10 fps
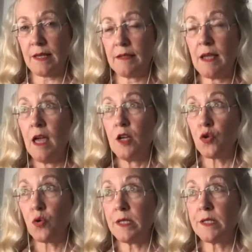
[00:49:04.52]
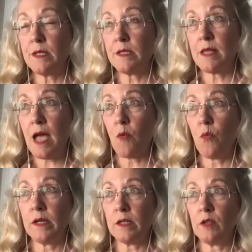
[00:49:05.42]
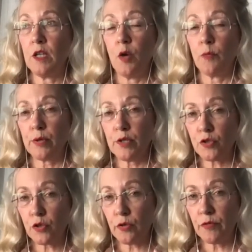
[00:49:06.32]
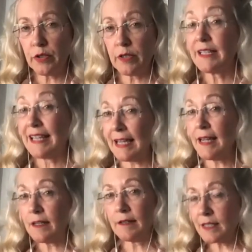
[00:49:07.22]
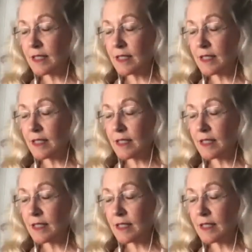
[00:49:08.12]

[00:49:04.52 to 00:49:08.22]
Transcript: and choices that will preserve your, again,